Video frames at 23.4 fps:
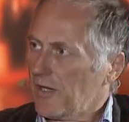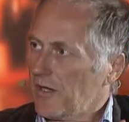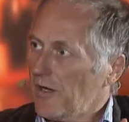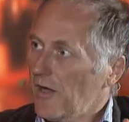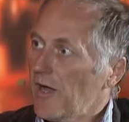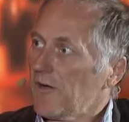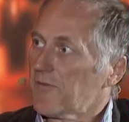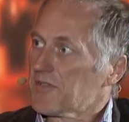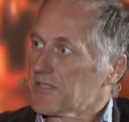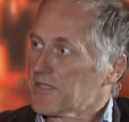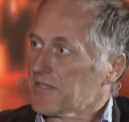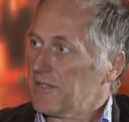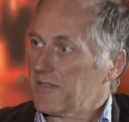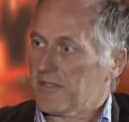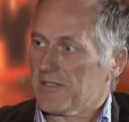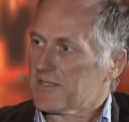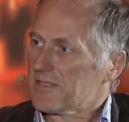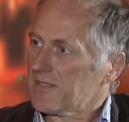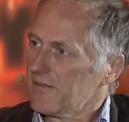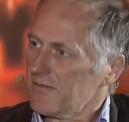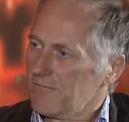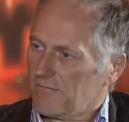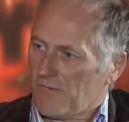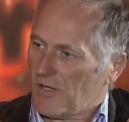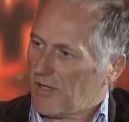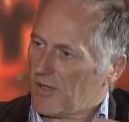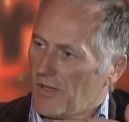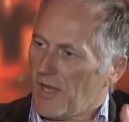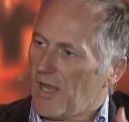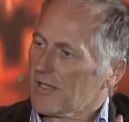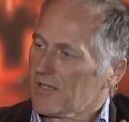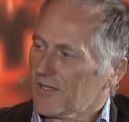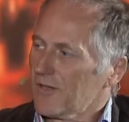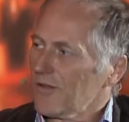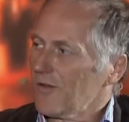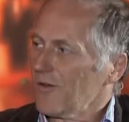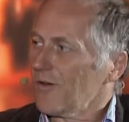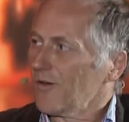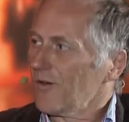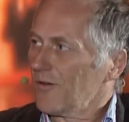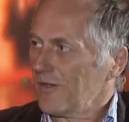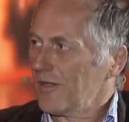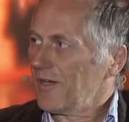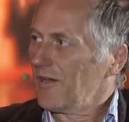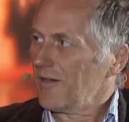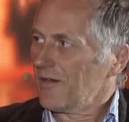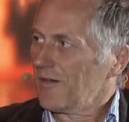Now, obviously, there's a, a lot to
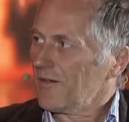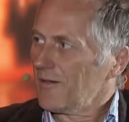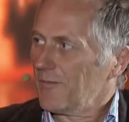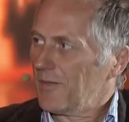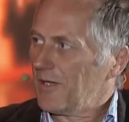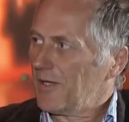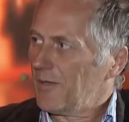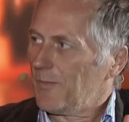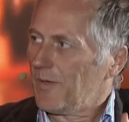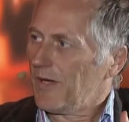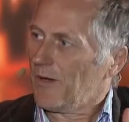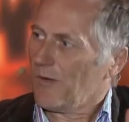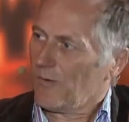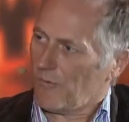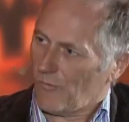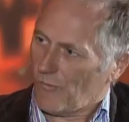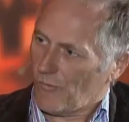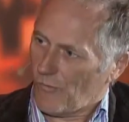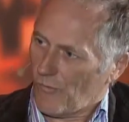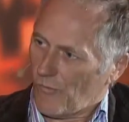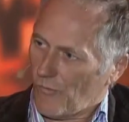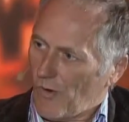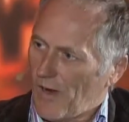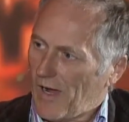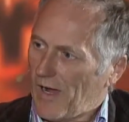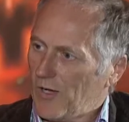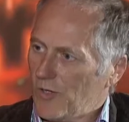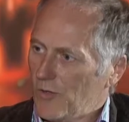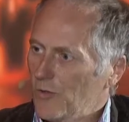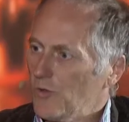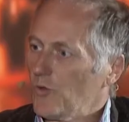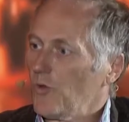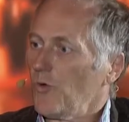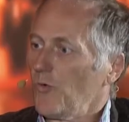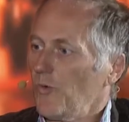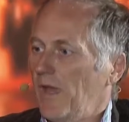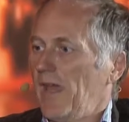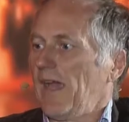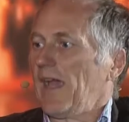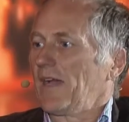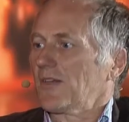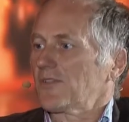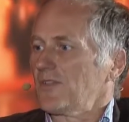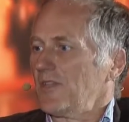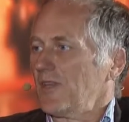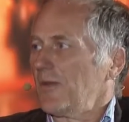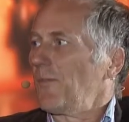learn here. I mean, about yeah. how do, do we
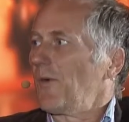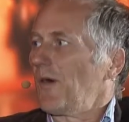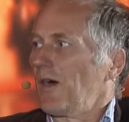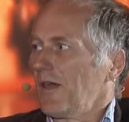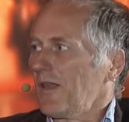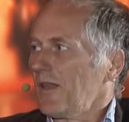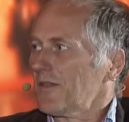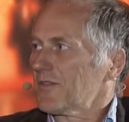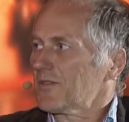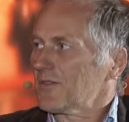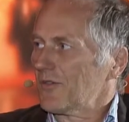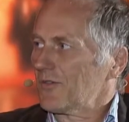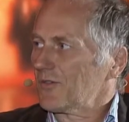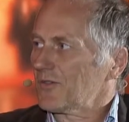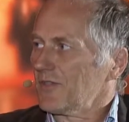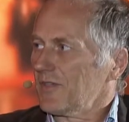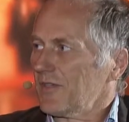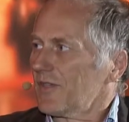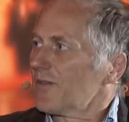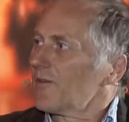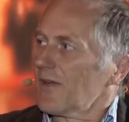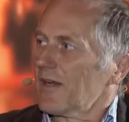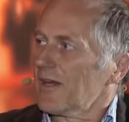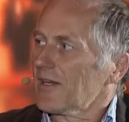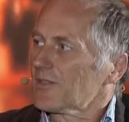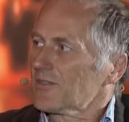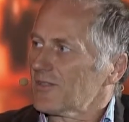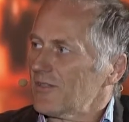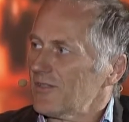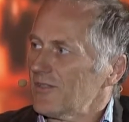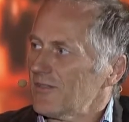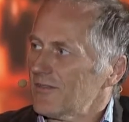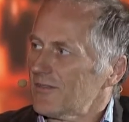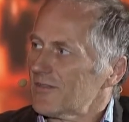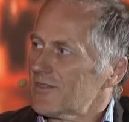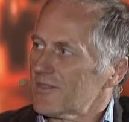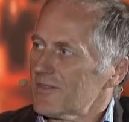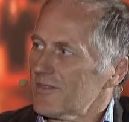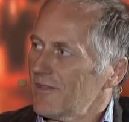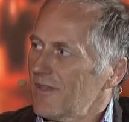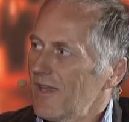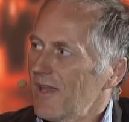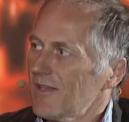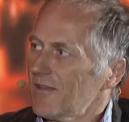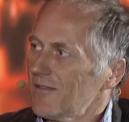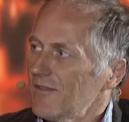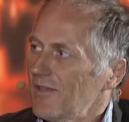actually model social interaction? It's
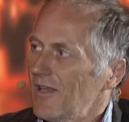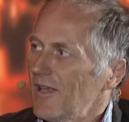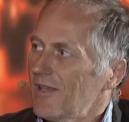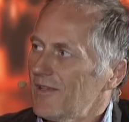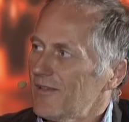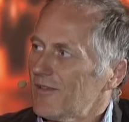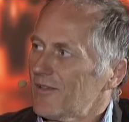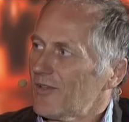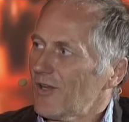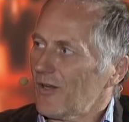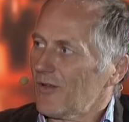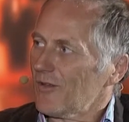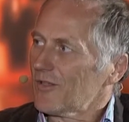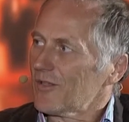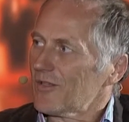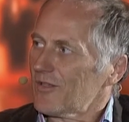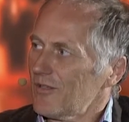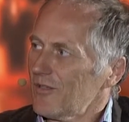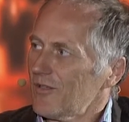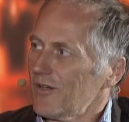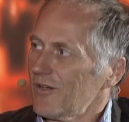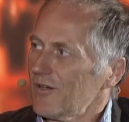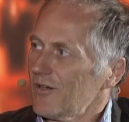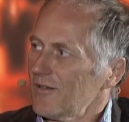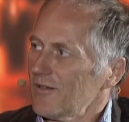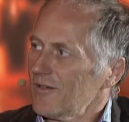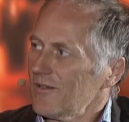not, yeah. not entirely clear.